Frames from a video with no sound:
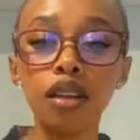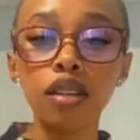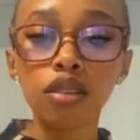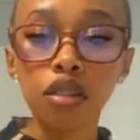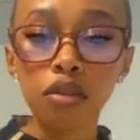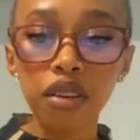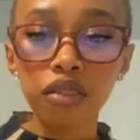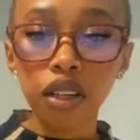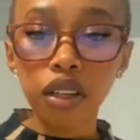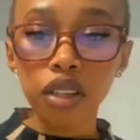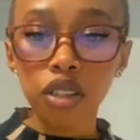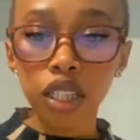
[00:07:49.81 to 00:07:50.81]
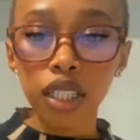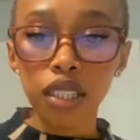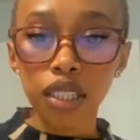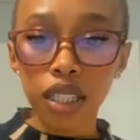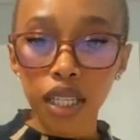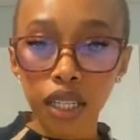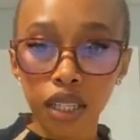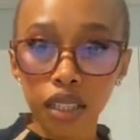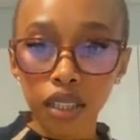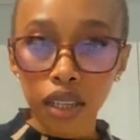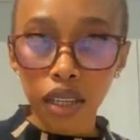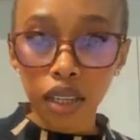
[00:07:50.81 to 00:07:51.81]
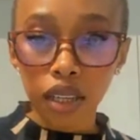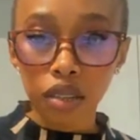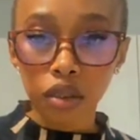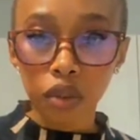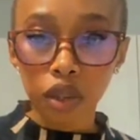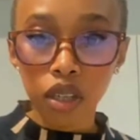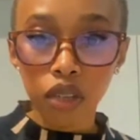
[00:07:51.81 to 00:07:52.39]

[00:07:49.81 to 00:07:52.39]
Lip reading: I wish her well as she keeps